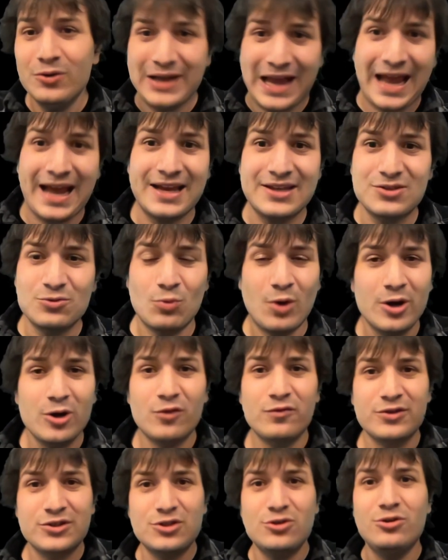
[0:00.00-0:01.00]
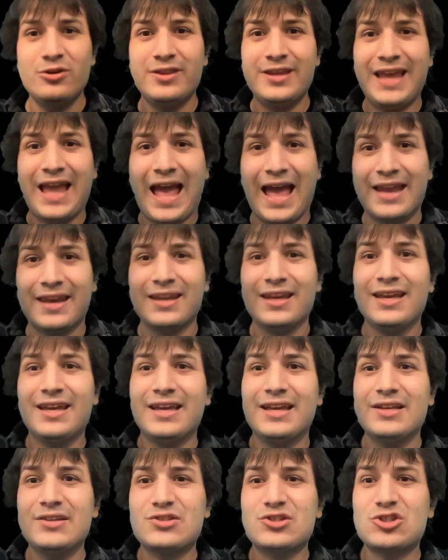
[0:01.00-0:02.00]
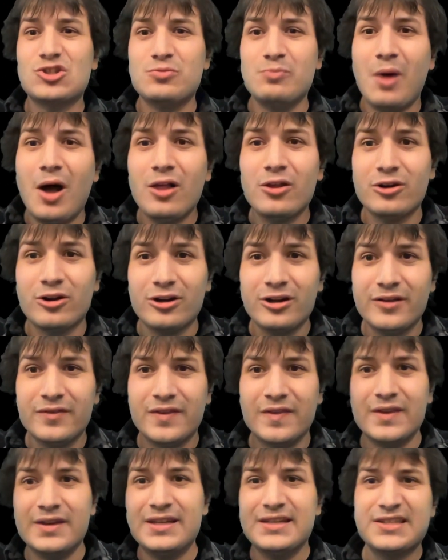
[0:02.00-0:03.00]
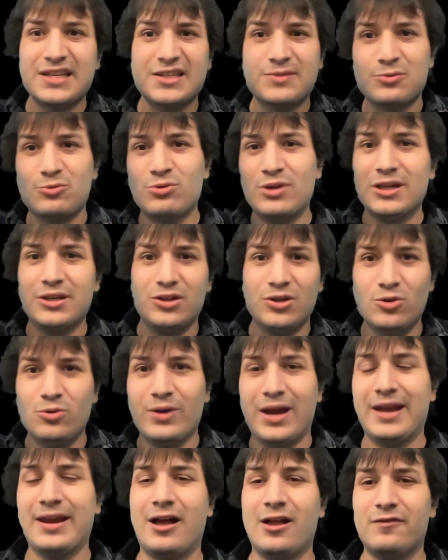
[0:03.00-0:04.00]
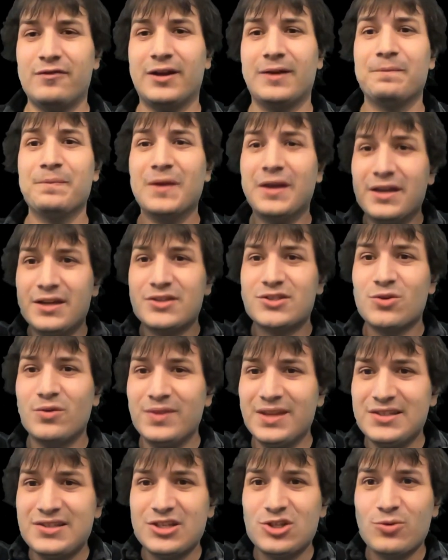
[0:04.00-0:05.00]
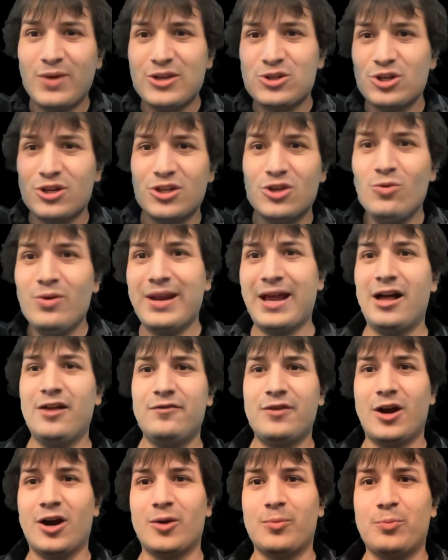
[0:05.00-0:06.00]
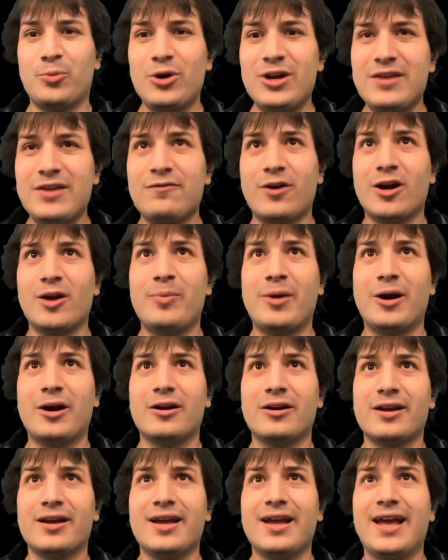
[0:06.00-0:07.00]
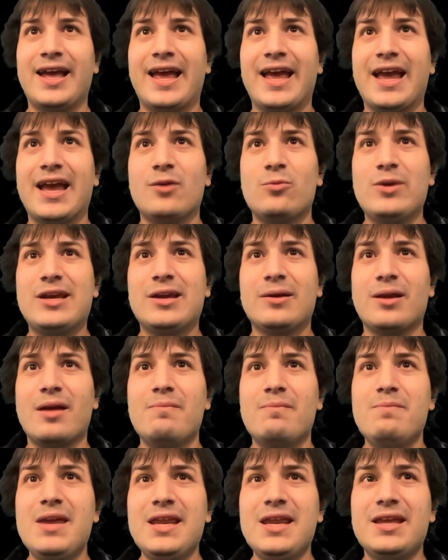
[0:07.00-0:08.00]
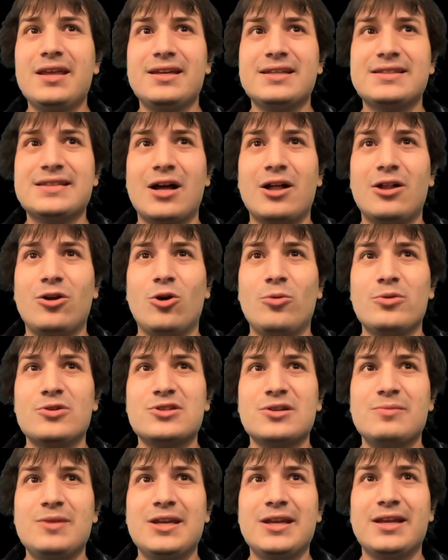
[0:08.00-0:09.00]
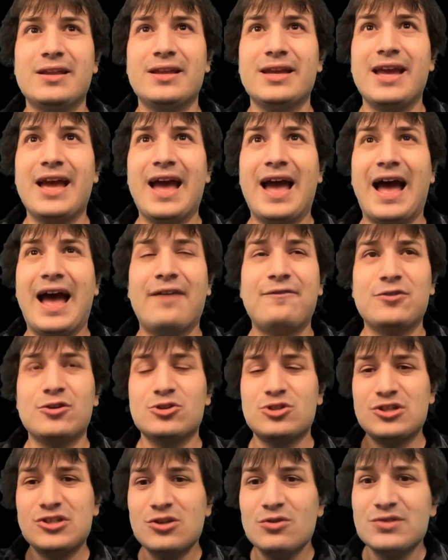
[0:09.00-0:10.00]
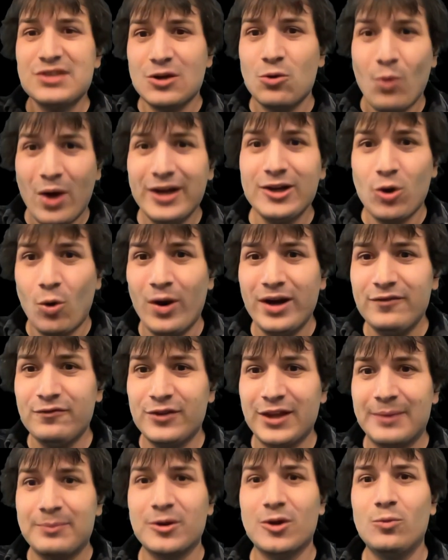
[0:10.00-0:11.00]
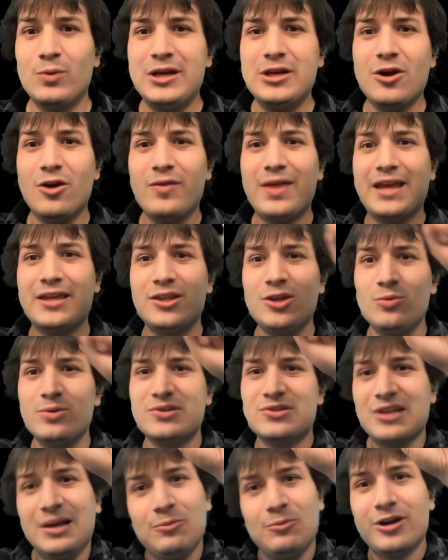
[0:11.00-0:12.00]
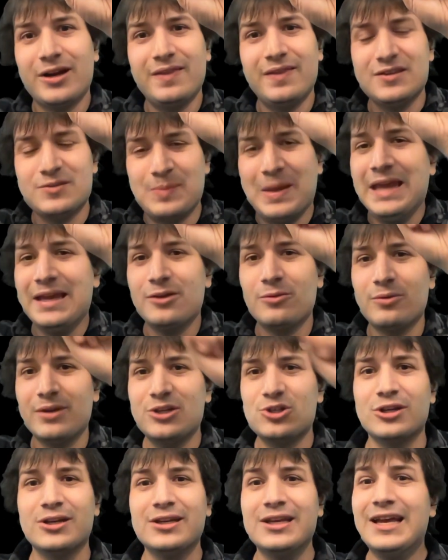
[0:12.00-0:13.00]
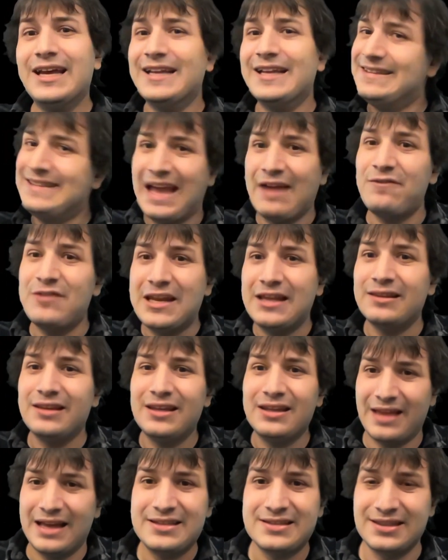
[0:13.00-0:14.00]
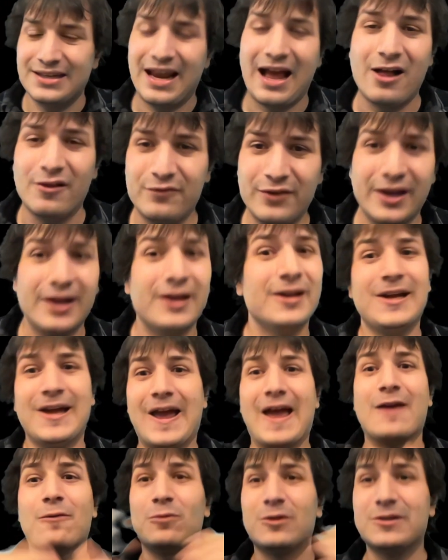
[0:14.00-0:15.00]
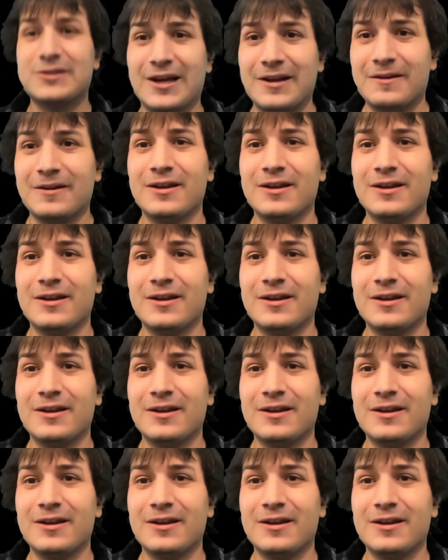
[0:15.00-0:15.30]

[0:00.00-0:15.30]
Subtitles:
as 1 over 2 to the n is smaller than the distance between u and alpha. So in this situation, u and alpha are pretty far apart, and we can immediately tell, almost immediately, after just using one coin flip, we know that u is somewhere in this pink region, definitely less than alpha, and we're done.